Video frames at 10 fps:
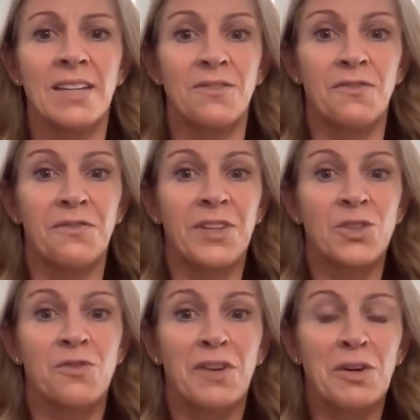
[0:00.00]
it
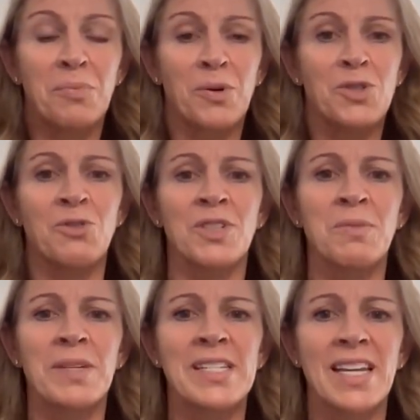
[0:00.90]
feels very personal to
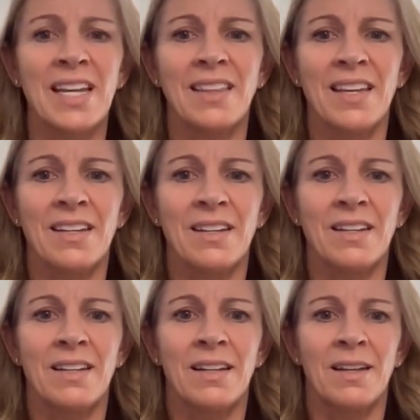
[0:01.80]
be saying that
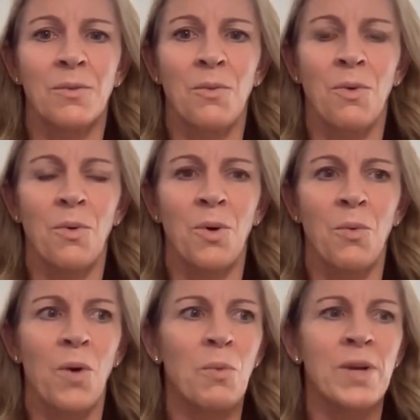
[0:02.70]
eh,
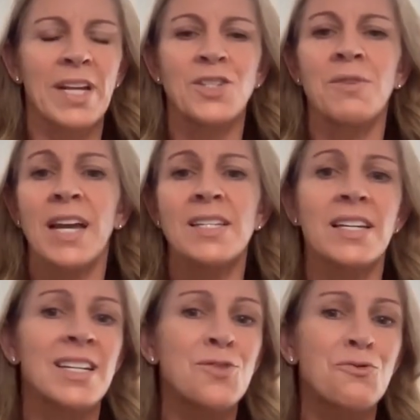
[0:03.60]
what would I do next,
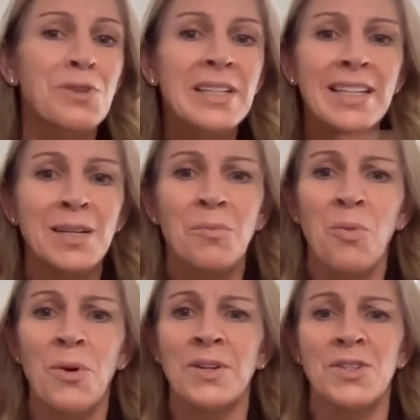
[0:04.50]
and it's really
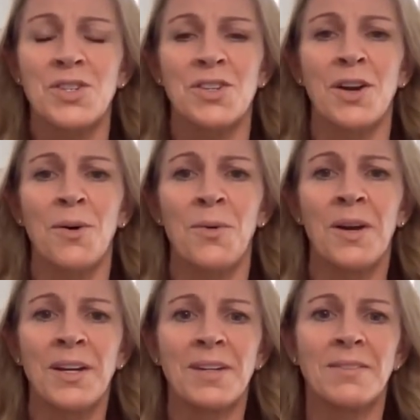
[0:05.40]
important to know
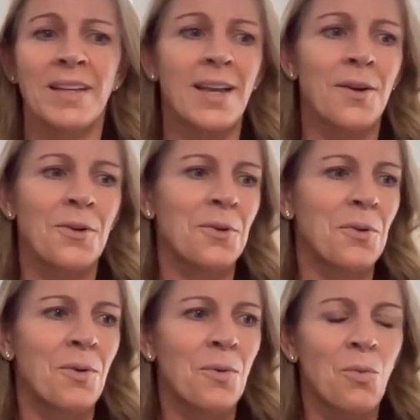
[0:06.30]
like
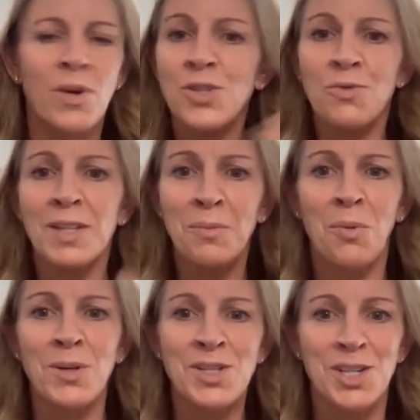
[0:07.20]
what's really
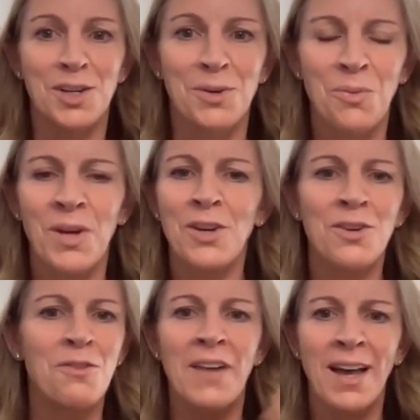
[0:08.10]
important to you, what are
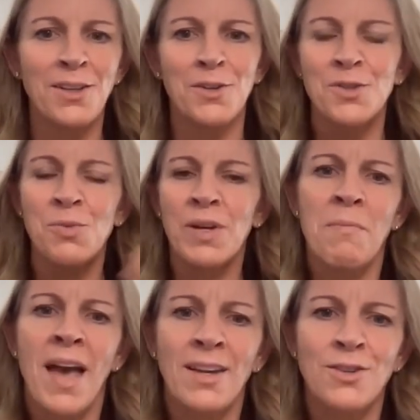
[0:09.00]
your values, what
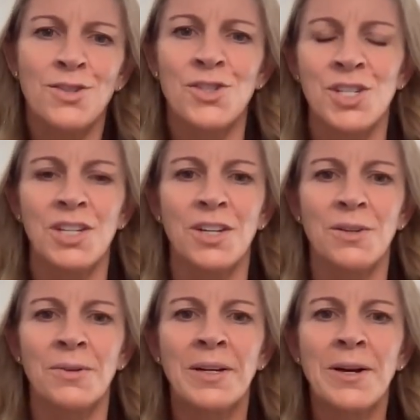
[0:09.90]
matters to
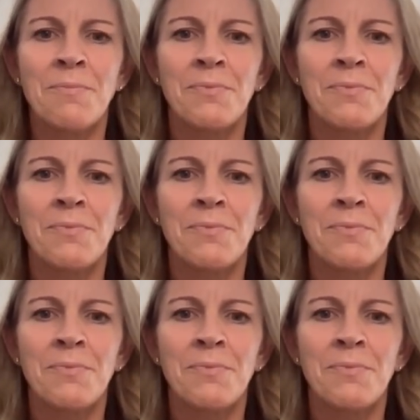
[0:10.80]
you